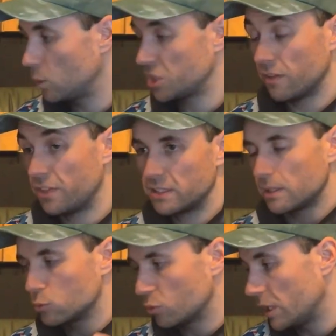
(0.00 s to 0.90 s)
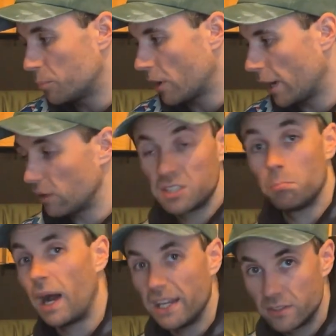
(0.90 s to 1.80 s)
which I think sounds really bright, or at least
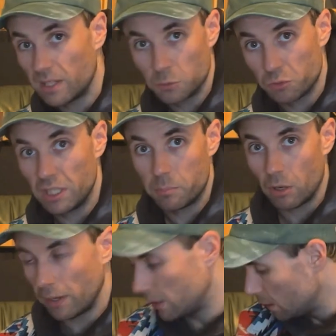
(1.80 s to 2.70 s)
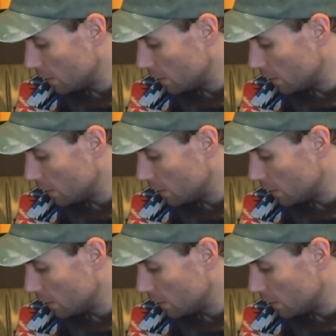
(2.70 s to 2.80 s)
mine sounds really bright.